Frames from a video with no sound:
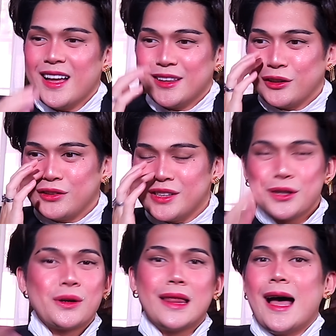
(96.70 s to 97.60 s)
They're just
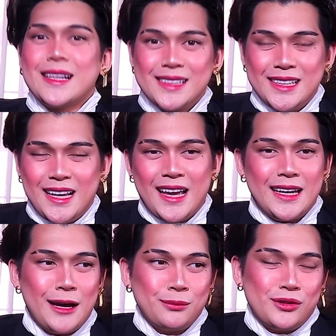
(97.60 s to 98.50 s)
so classy and
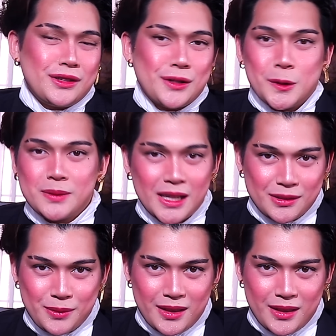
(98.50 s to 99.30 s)
I'm just so obsessed with